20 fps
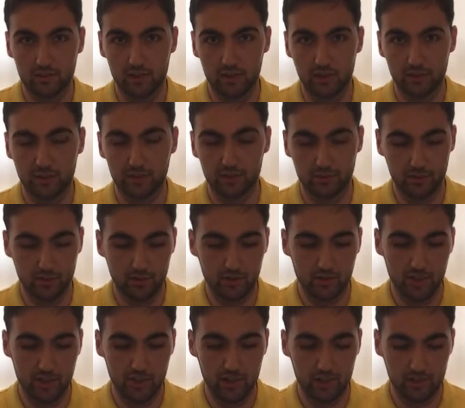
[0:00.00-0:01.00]
Thank you,
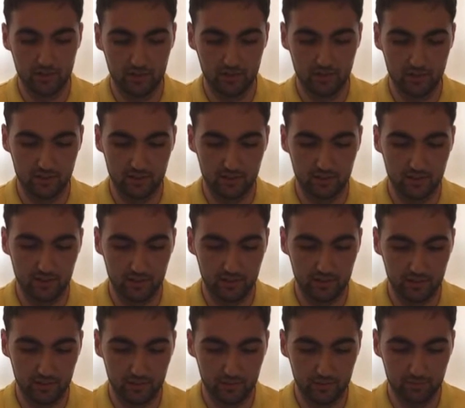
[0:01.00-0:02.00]
and
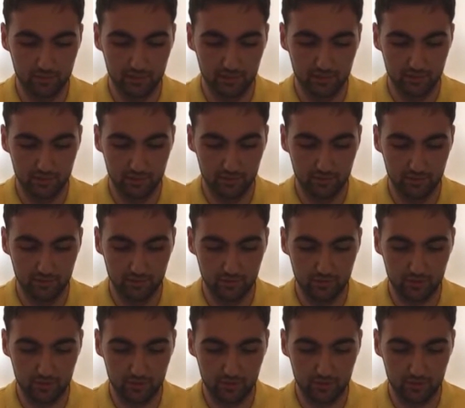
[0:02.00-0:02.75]
here Dimitri